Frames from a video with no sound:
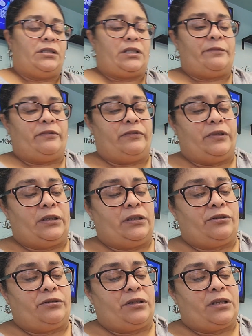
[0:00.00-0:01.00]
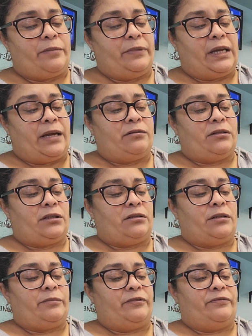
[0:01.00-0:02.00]
some of the glitter is coming out, so
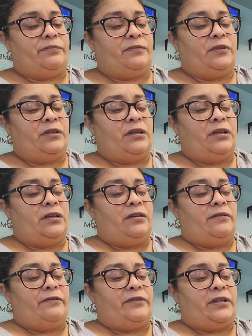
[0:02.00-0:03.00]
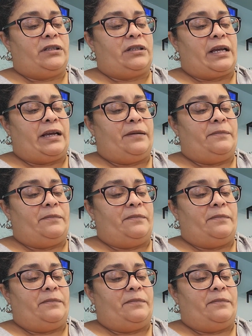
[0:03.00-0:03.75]
let me fix that.